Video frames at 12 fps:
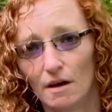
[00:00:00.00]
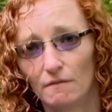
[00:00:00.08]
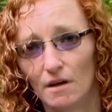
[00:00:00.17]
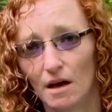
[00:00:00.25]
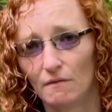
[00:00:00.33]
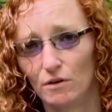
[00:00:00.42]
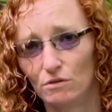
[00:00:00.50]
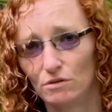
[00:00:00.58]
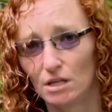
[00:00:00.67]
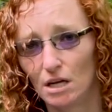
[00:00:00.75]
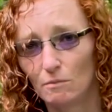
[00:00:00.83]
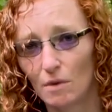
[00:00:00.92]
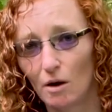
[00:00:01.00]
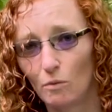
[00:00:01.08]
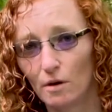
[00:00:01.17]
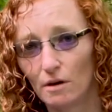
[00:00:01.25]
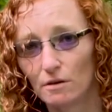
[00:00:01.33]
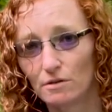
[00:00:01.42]
have you seen my
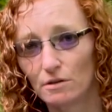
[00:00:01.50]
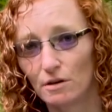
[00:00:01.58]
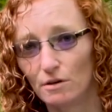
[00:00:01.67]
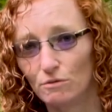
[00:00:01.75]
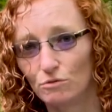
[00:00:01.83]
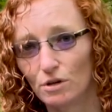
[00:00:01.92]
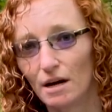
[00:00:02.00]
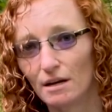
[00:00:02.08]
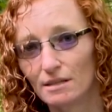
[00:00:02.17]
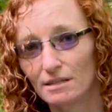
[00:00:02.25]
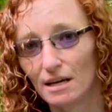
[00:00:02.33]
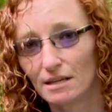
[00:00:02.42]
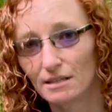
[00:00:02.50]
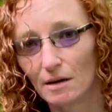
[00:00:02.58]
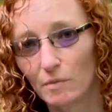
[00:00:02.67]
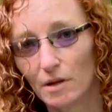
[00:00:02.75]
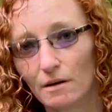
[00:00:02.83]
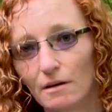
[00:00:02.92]
wheels? Are you trying to say
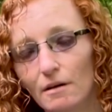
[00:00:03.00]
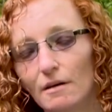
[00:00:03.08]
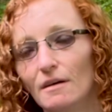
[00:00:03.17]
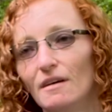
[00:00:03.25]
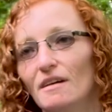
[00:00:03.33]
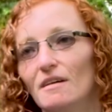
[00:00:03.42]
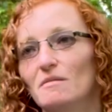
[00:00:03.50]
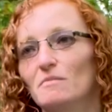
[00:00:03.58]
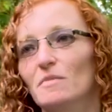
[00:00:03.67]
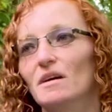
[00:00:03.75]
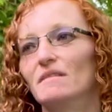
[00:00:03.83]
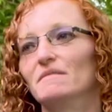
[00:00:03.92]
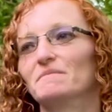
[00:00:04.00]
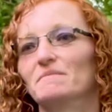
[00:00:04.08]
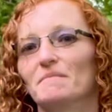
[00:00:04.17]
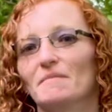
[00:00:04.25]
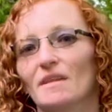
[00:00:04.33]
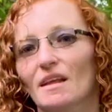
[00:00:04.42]
something? But
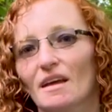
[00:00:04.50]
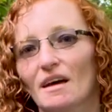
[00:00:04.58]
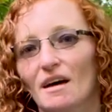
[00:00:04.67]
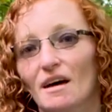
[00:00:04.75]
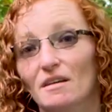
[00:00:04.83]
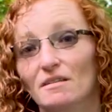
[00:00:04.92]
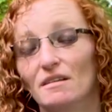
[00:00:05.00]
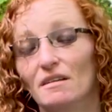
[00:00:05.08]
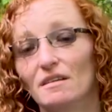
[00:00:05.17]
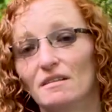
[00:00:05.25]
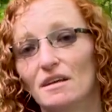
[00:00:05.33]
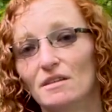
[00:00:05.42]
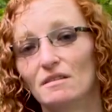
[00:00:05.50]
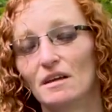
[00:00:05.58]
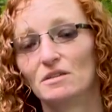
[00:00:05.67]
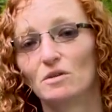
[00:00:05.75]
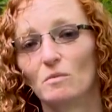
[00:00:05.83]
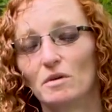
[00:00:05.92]
they
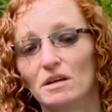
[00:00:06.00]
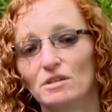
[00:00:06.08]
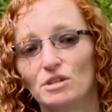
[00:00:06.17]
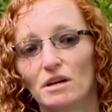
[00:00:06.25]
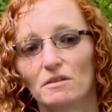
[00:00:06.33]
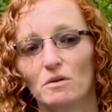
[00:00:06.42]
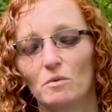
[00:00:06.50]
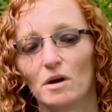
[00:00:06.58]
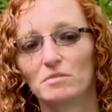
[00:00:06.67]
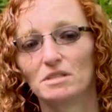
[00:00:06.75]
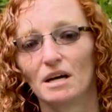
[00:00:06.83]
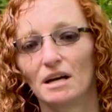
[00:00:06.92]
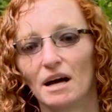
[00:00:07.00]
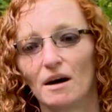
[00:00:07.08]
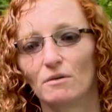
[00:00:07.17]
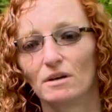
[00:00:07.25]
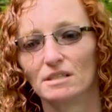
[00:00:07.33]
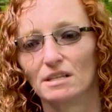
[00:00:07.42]
told me to check their website out
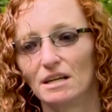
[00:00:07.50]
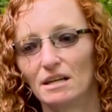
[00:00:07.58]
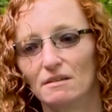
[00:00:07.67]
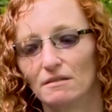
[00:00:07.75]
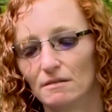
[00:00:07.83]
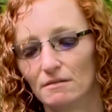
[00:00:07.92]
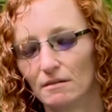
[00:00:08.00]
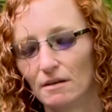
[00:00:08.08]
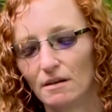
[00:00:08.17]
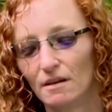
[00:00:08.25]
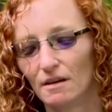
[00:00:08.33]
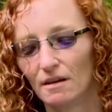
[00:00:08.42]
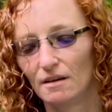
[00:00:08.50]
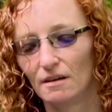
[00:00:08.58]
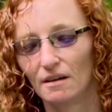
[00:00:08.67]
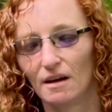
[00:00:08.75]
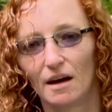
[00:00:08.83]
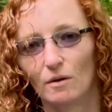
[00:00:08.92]
because I
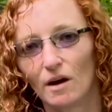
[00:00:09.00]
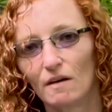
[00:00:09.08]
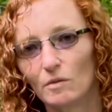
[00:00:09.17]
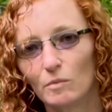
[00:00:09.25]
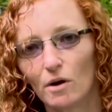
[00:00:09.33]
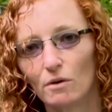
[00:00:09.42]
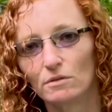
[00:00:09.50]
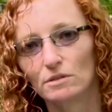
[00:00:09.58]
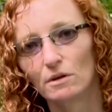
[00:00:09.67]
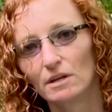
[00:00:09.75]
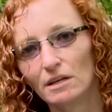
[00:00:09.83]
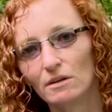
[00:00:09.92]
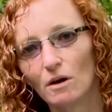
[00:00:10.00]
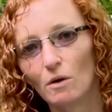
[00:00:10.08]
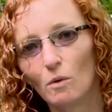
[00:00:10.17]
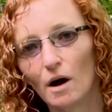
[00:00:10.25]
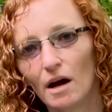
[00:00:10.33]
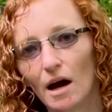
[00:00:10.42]
don't have a boat, so I didn't know
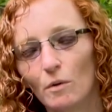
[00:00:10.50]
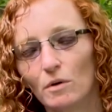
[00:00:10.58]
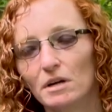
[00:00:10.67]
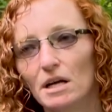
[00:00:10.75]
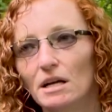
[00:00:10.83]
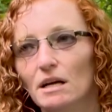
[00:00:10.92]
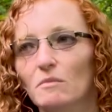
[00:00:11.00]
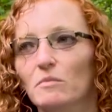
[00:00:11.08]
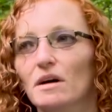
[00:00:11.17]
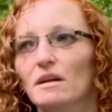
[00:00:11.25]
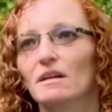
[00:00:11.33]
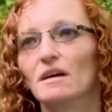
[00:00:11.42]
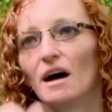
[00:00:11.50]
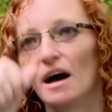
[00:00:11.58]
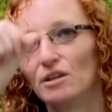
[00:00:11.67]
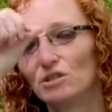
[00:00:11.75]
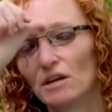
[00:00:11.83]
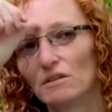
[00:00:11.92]
why I would need it. But I
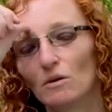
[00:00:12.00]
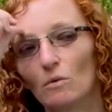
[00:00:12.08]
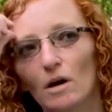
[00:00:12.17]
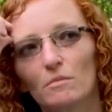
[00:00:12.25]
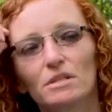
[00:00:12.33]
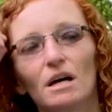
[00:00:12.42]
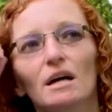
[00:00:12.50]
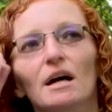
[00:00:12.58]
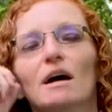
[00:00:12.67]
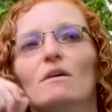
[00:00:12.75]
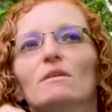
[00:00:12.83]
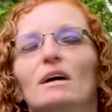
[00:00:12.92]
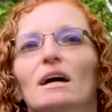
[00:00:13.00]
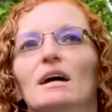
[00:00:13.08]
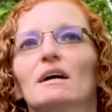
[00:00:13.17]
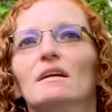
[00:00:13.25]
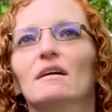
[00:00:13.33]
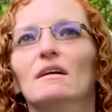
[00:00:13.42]
checked their website out
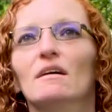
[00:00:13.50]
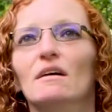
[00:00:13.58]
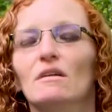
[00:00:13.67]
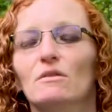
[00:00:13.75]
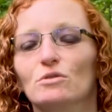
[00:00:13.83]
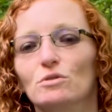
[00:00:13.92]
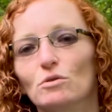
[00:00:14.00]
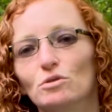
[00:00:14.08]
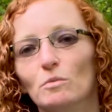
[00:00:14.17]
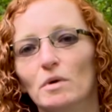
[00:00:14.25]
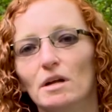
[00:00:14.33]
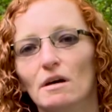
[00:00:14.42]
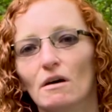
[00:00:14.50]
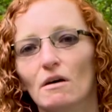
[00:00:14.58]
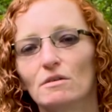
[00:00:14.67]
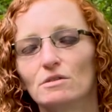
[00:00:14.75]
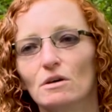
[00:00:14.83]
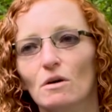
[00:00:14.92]
and their social media
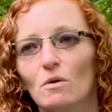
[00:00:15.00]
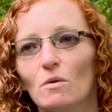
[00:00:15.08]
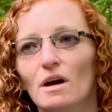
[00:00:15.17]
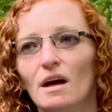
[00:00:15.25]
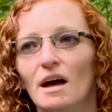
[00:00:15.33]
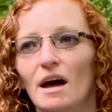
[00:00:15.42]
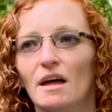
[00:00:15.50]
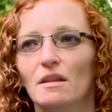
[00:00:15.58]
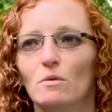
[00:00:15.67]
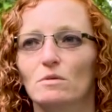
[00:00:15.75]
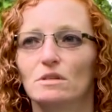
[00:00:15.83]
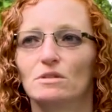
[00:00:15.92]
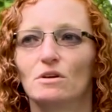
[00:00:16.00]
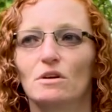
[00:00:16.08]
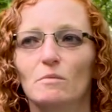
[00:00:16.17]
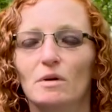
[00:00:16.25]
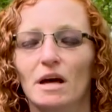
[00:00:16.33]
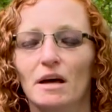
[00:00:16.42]
also, and there was a
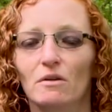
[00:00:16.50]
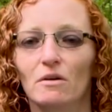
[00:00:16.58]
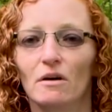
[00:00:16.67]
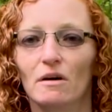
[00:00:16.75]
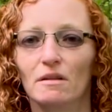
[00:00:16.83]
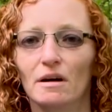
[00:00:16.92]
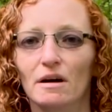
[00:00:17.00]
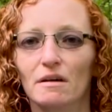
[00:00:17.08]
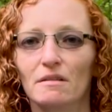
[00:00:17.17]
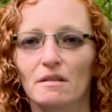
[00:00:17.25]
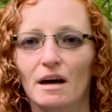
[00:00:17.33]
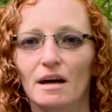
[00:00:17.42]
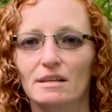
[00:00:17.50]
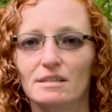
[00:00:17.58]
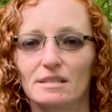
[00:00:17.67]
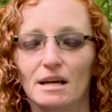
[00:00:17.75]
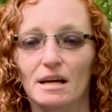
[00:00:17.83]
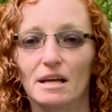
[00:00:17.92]
tournament angler on there that
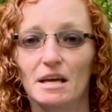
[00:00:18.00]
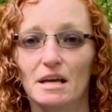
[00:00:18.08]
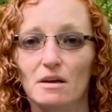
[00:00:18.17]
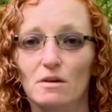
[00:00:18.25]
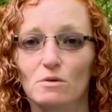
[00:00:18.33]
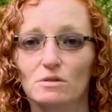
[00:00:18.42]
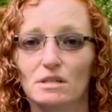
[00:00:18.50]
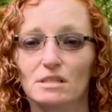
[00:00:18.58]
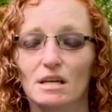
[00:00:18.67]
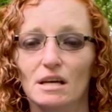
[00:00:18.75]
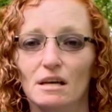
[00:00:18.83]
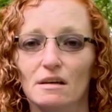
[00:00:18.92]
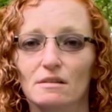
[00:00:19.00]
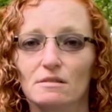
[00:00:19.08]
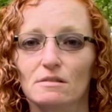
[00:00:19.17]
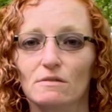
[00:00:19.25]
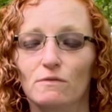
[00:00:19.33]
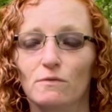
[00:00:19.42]
said he uses
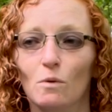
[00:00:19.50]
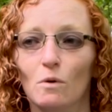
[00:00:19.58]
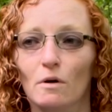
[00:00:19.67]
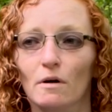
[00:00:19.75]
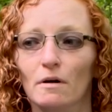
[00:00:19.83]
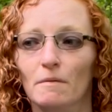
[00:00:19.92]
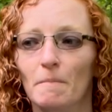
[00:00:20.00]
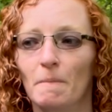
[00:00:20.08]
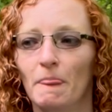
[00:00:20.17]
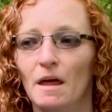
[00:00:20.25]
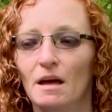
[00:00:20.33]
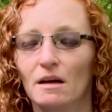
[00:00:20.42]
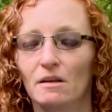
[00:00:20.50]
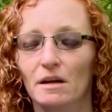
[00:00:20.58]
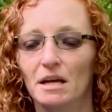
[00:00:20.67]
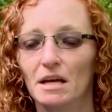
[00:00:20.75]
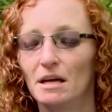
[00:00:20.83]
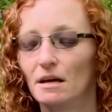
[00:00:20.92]
his for
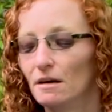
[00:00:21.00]
cleaning